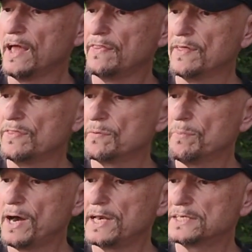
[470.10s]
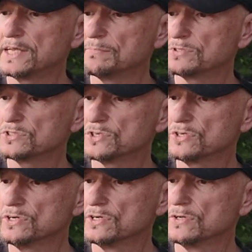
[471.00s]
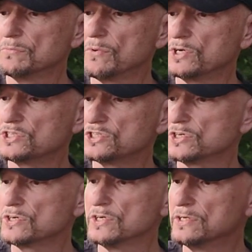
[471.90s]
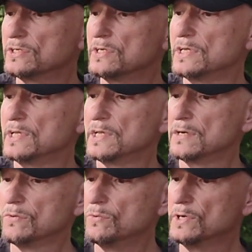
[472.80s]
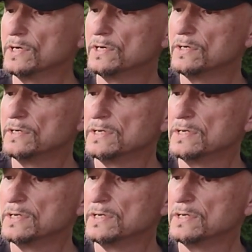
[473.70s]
and then their body temperature, their moisture, will